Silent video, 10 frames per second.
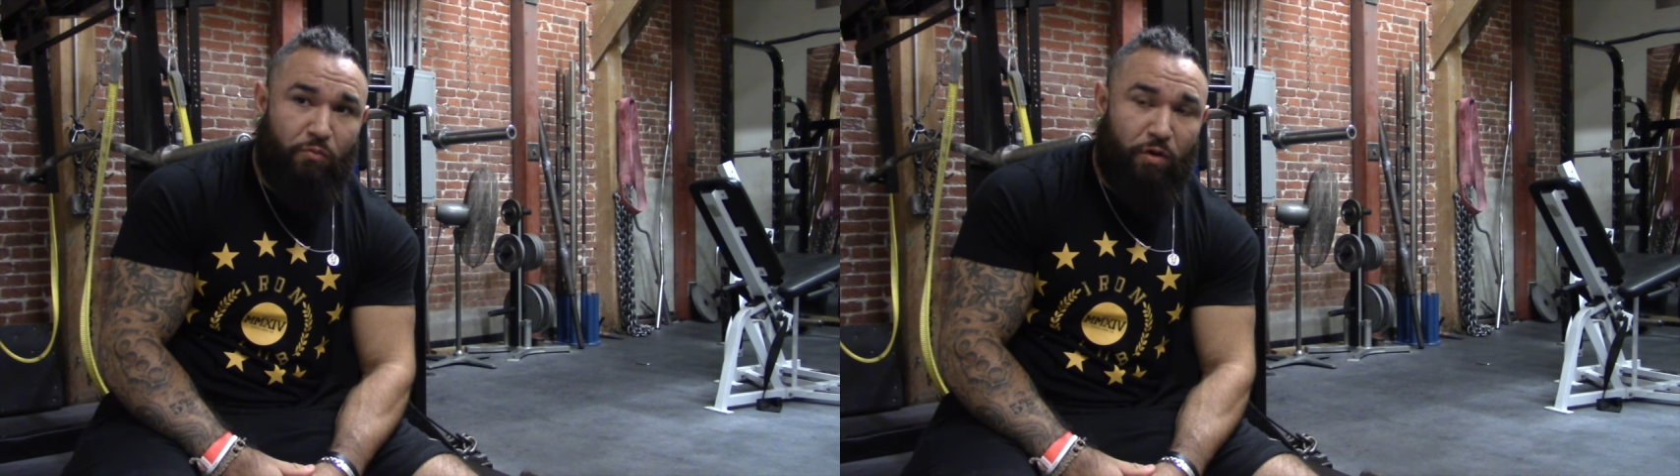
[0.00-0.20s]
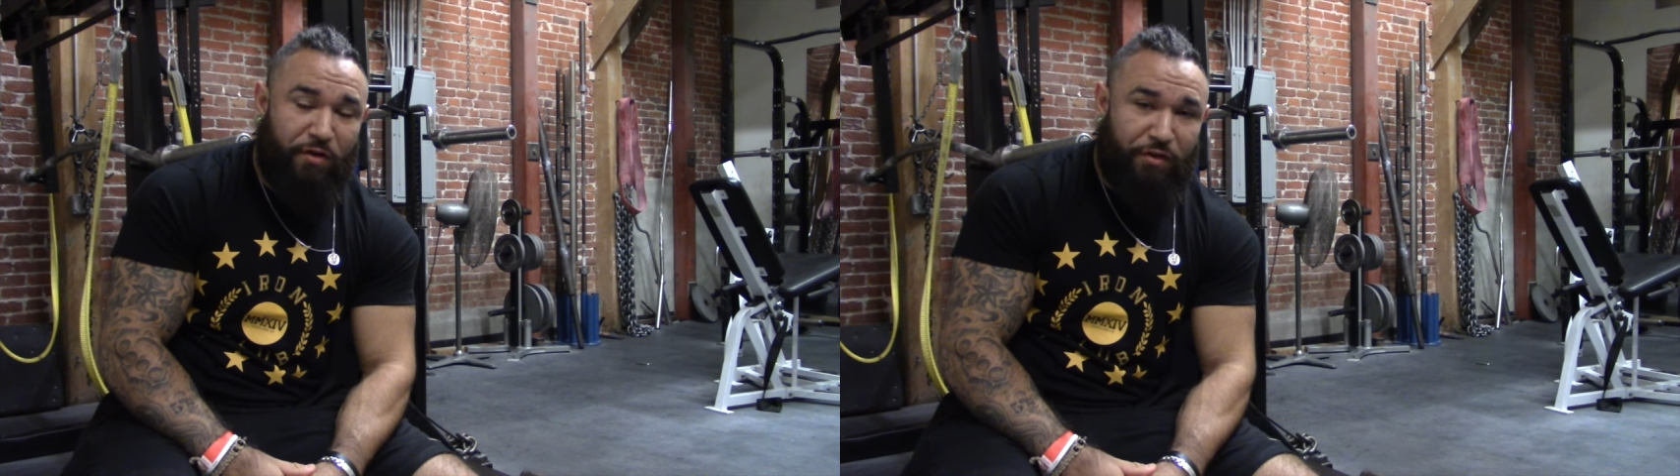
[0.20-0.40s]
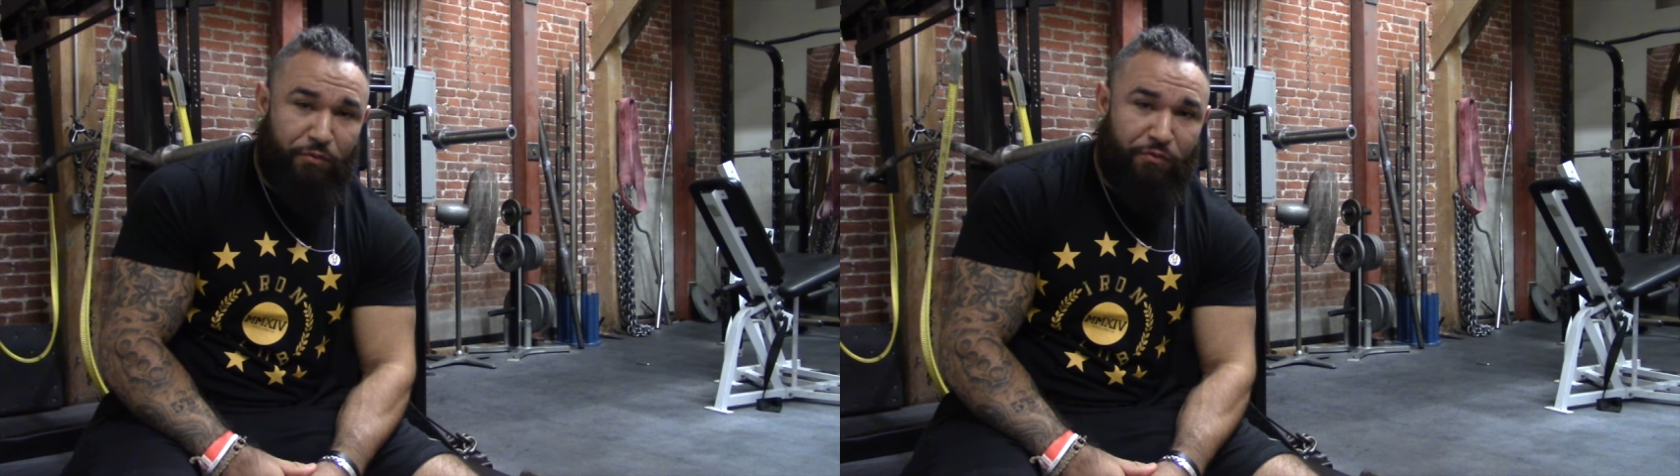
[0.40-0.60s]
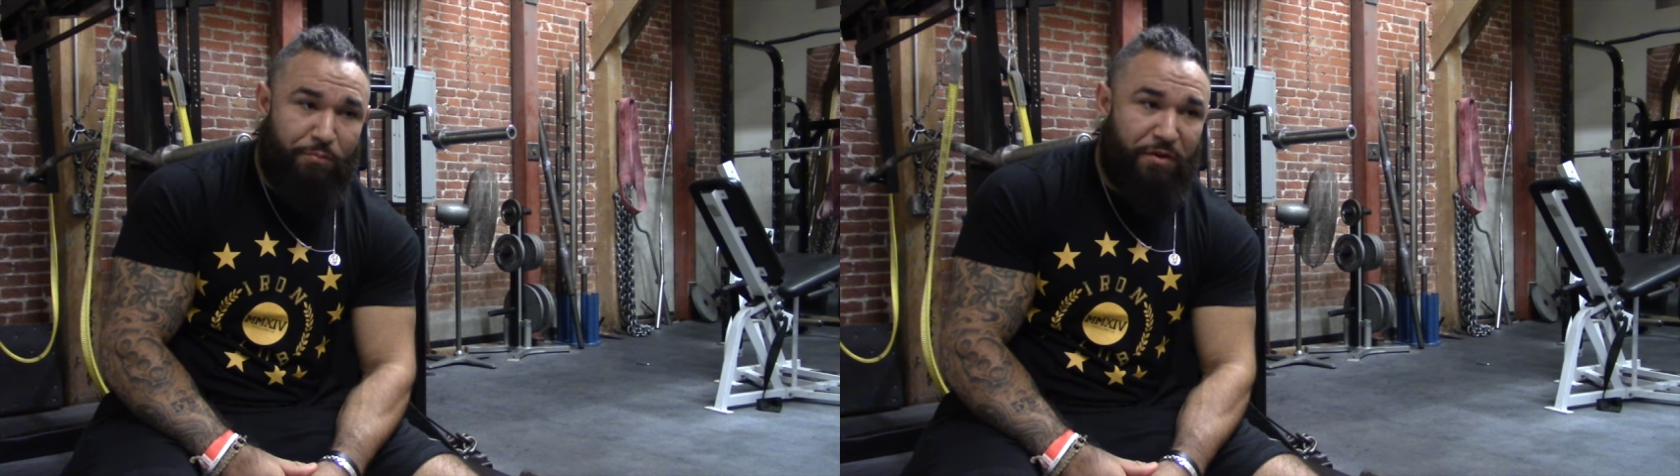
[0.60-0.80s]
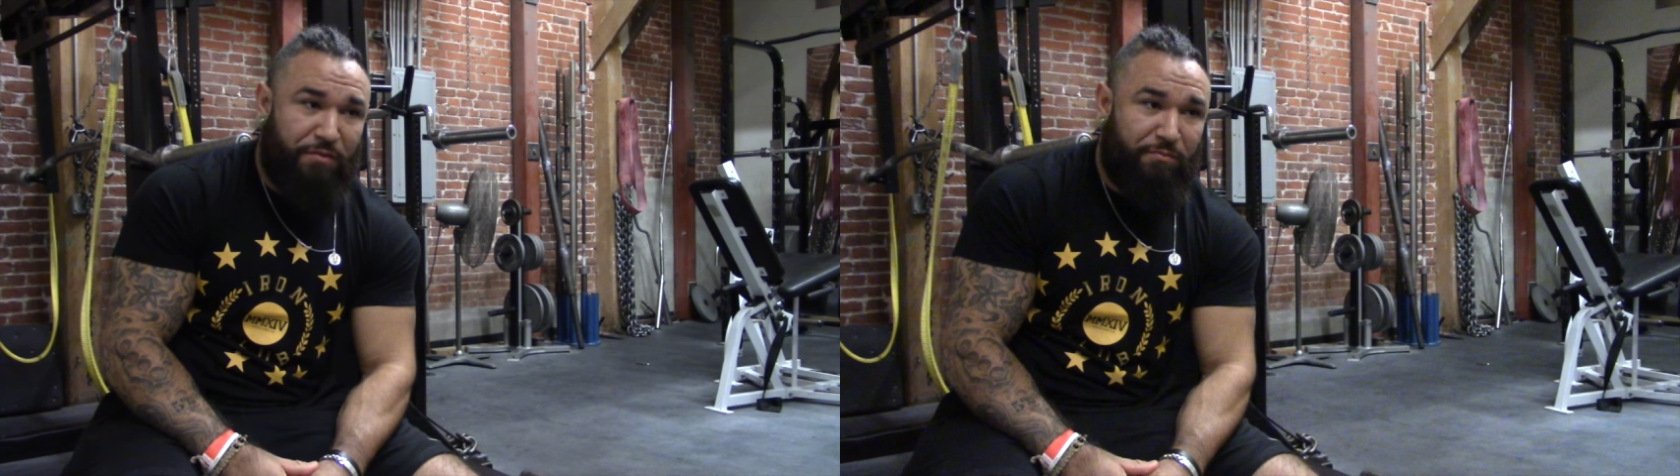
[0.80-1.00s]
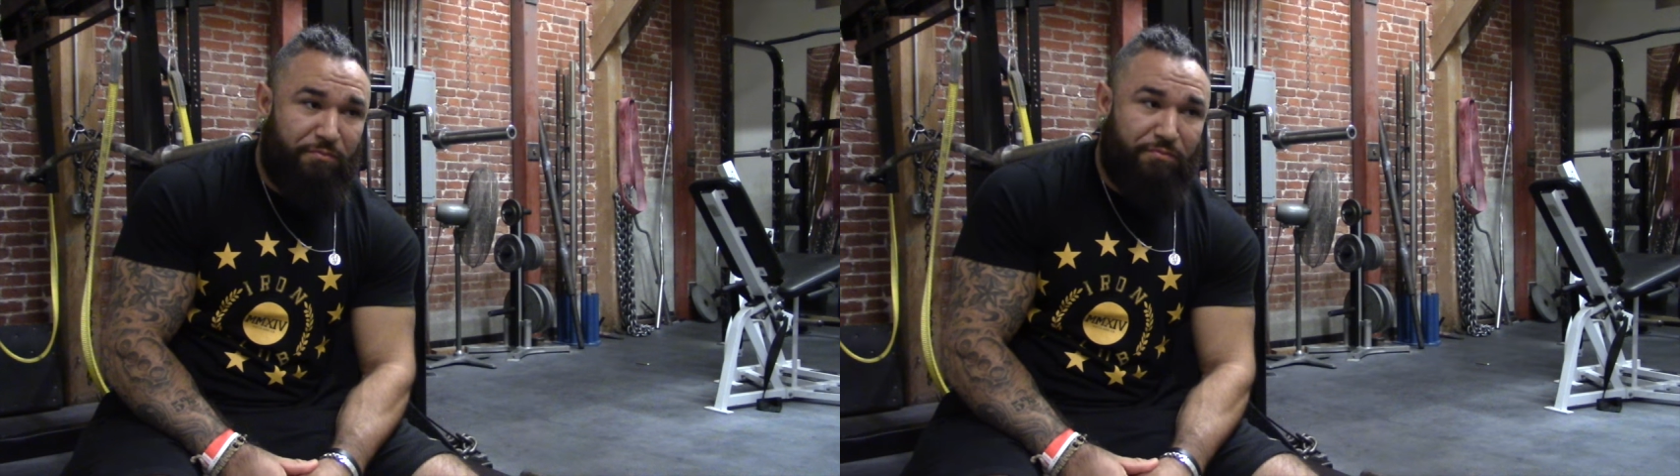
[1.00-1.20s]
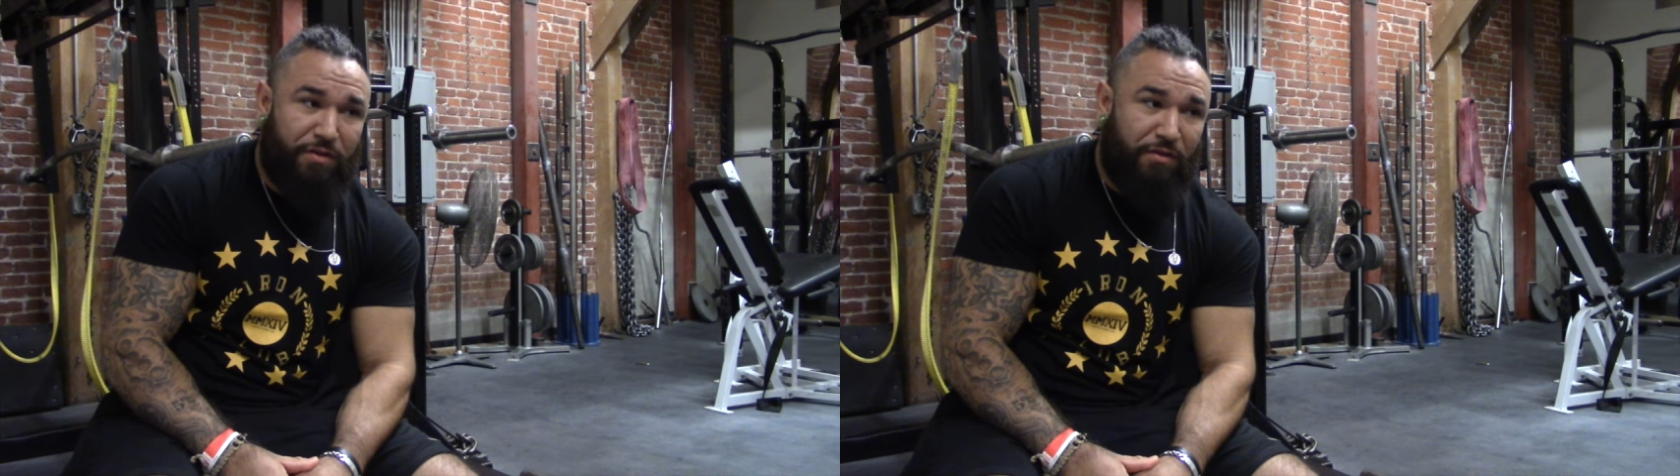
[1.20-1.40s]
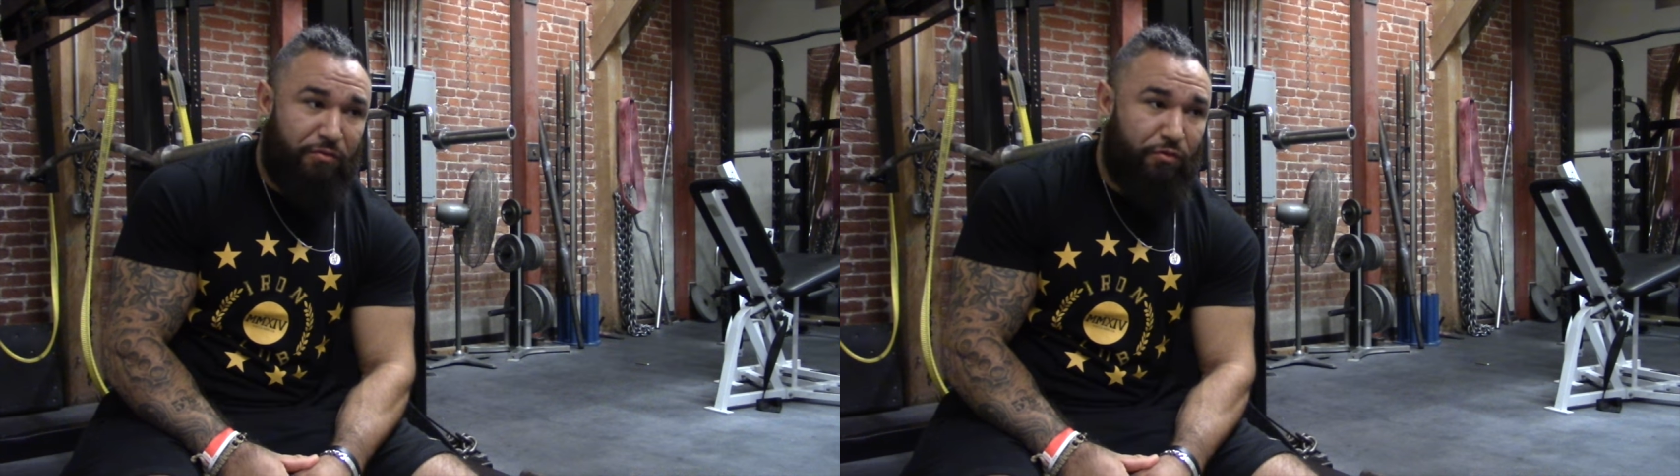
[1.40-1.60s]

while he was beaten and